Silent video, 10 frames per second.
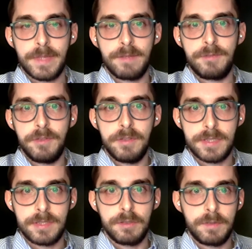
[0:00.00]

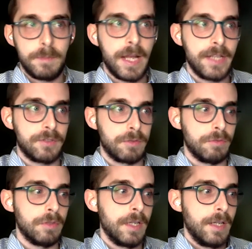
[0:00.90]
forced or obliged
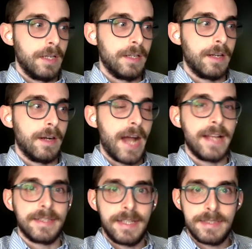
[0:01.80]
to
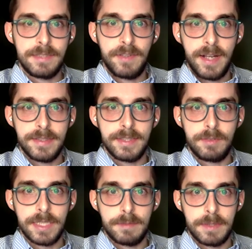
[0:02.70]
intensify the
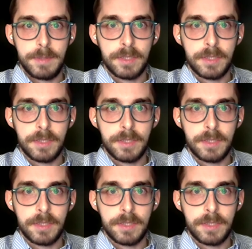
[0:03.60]
treatment,